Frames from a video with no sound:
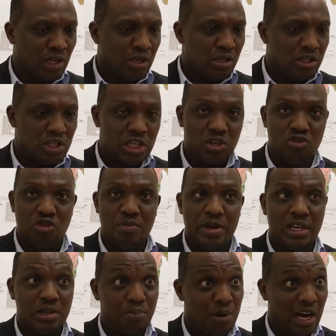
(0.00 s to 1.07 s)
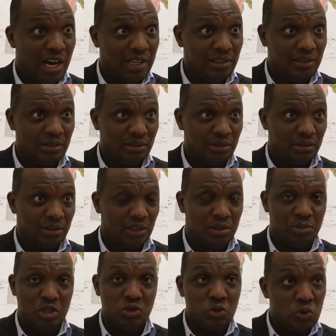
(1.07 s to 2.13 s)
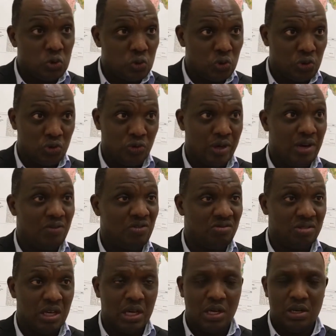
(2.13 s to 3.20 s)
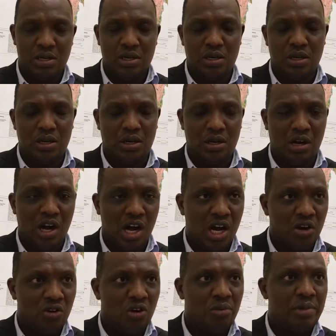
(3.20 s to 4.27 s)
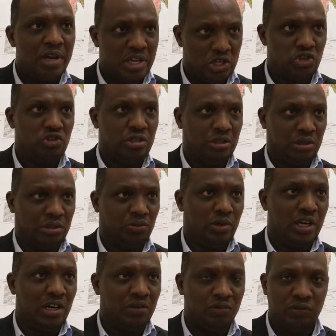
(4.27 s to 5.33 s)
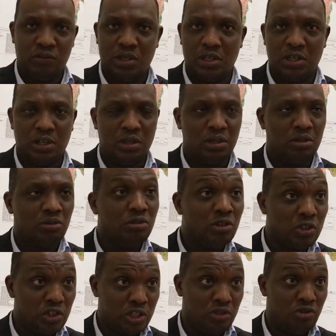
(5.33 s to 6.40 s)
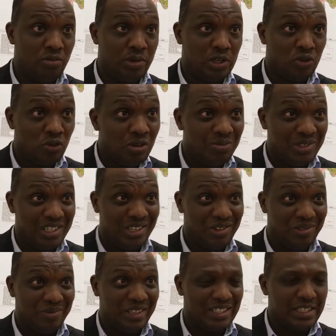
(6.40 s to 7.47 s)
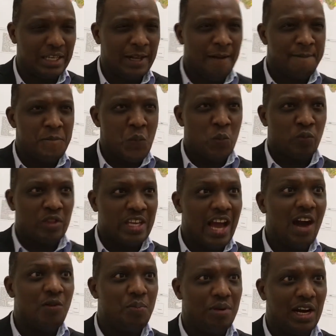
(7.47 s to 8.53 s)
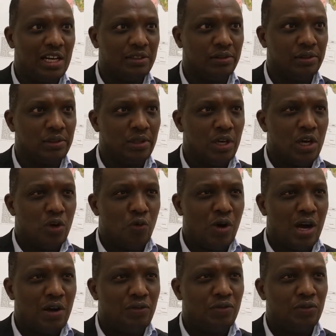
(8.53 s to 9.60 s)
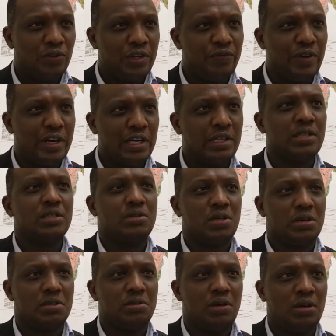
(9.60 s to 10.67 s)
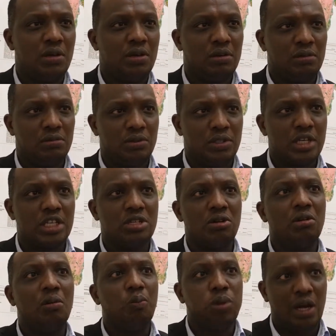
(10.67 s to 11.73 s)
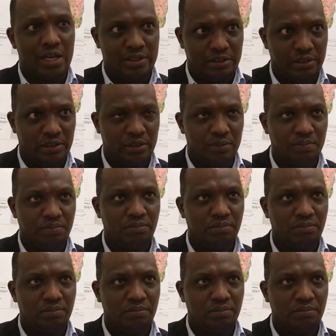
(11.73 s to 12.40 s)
settlement plan. In Midugudu, we have agglomerations. We have rural settlement, group settlement. They have plans. We have different sectoral plans.